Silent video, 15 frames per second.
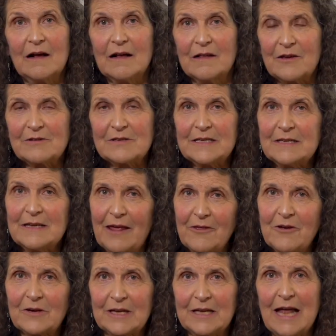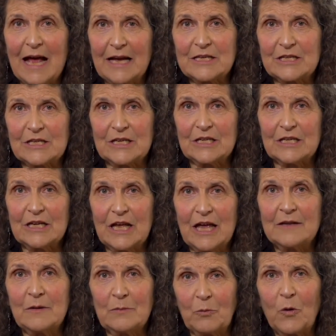There's another connection,
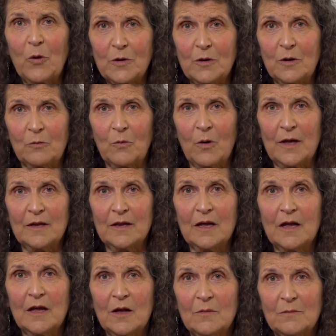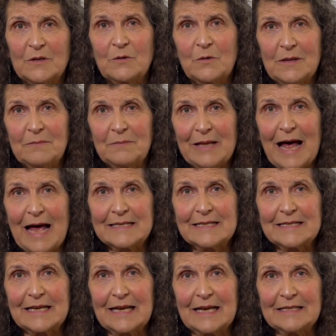an important one, between
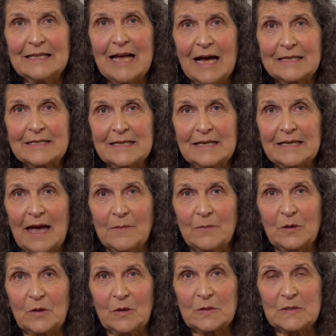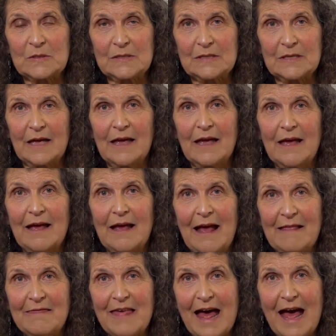plastic and toxic chemicals,
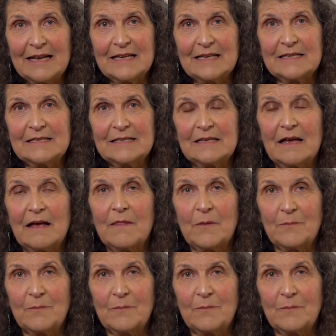and that is the